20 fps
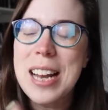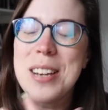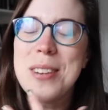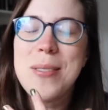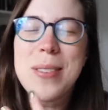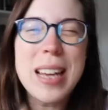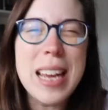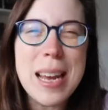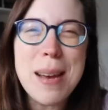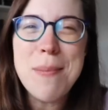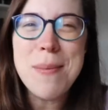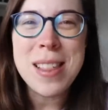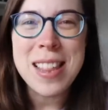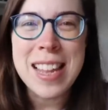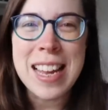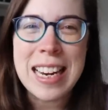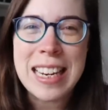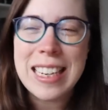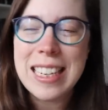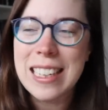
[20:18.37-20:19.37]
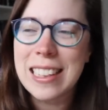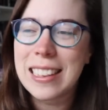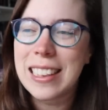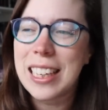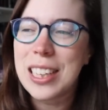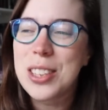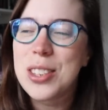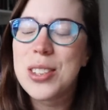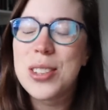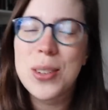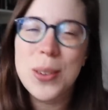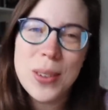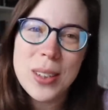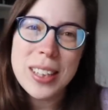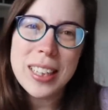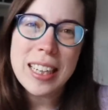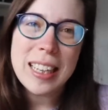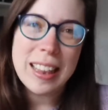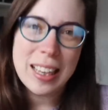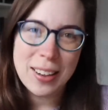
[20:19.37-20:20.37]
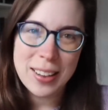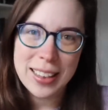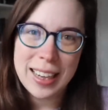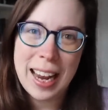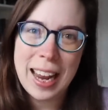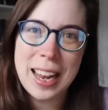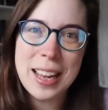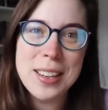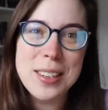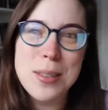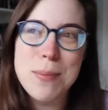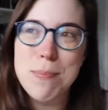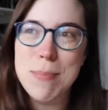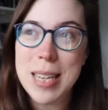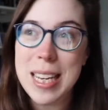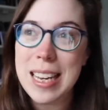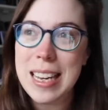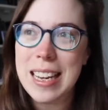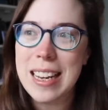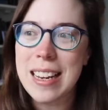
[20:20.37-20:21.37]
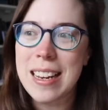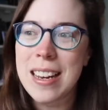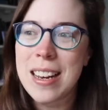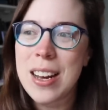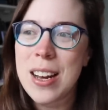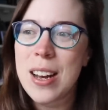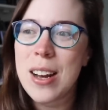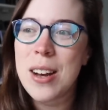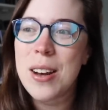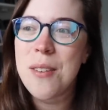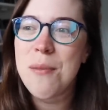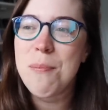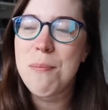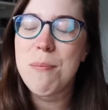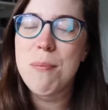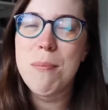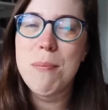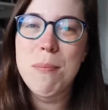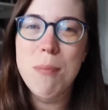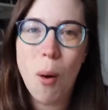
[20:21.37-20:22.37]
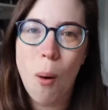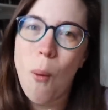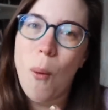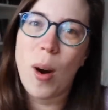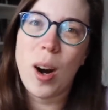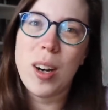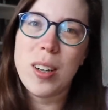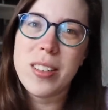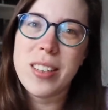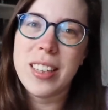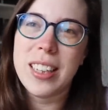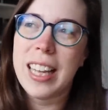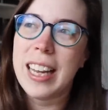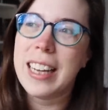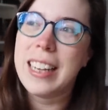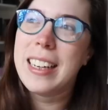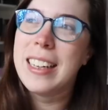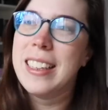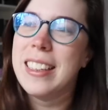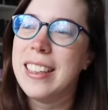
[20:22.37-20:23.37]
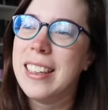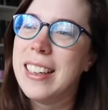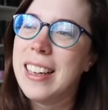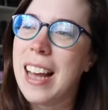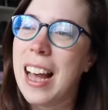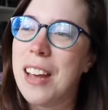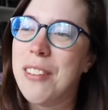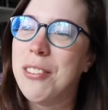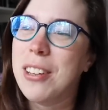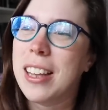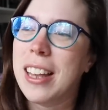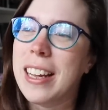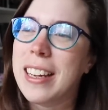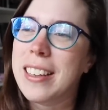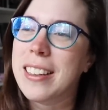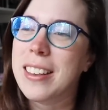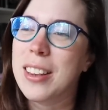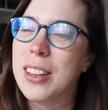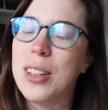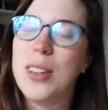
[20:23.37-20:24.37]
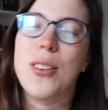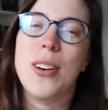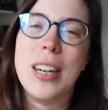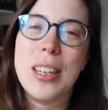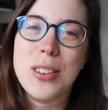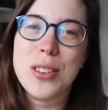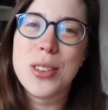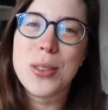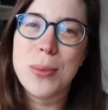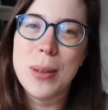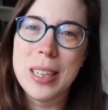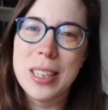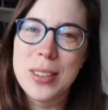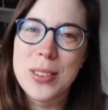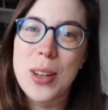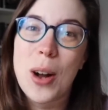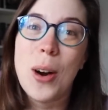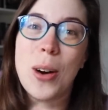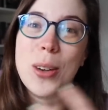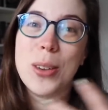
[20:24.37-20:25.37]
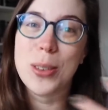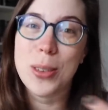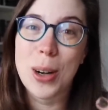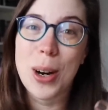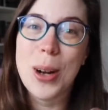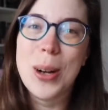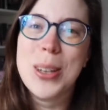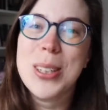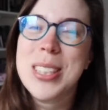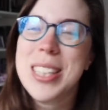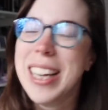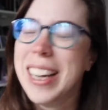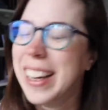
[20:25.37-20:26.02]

And you keep thinking, like, surely there can't be more to, like, I feel like the Grinch when its heart grows.